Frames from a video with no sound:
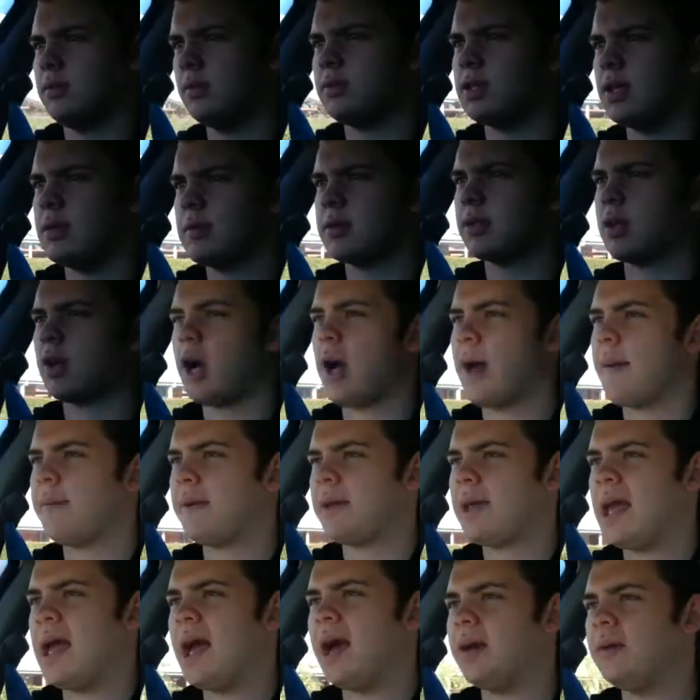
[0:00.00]
subscriber
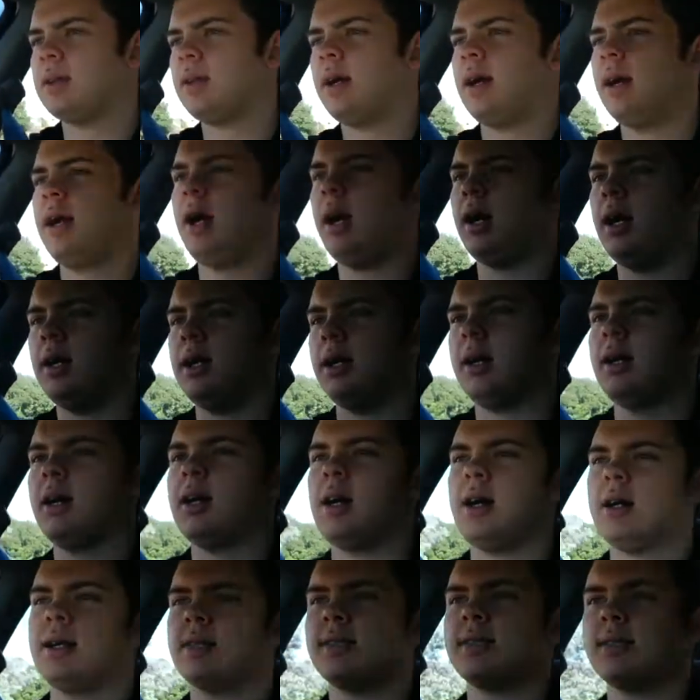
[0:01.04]
count, I
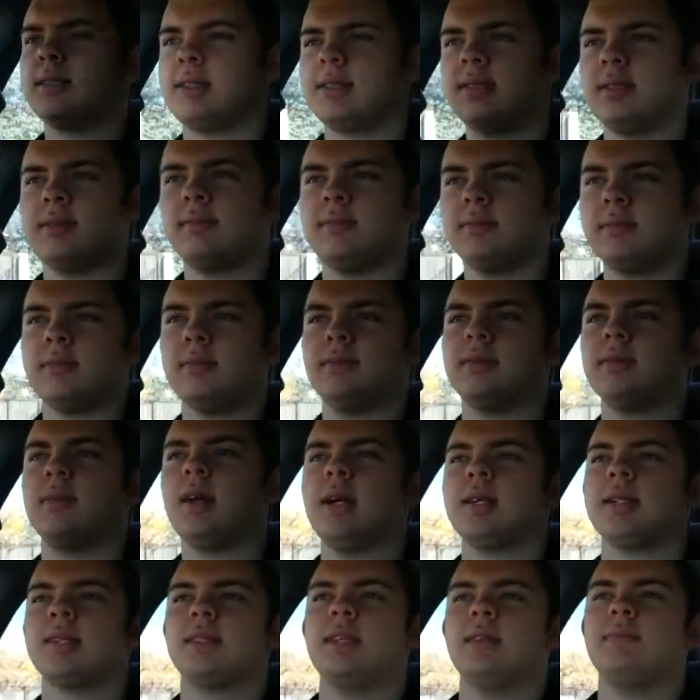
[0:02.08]

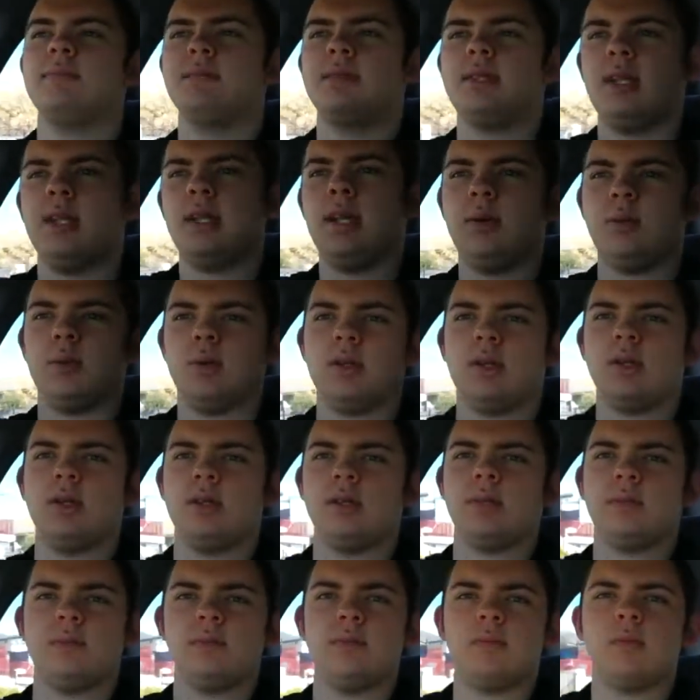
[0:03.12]
asked him, did he want
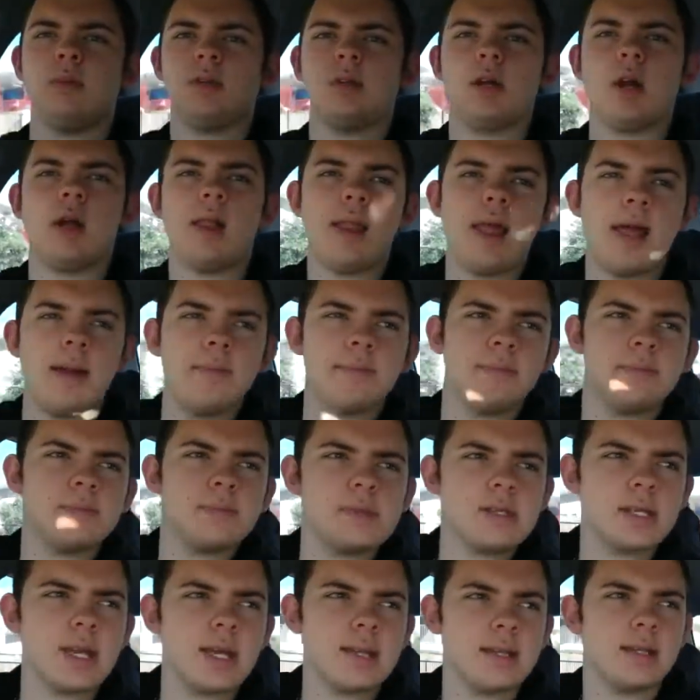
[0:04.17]
to
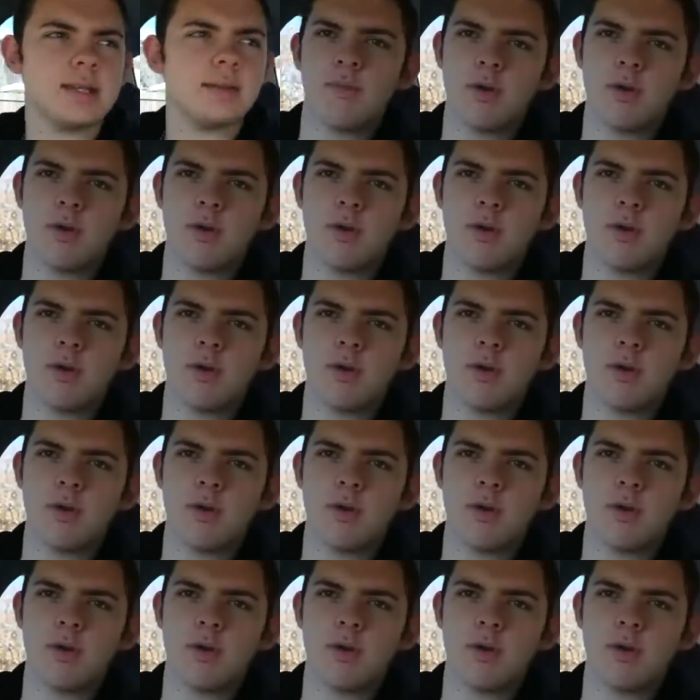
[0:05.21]
collab together?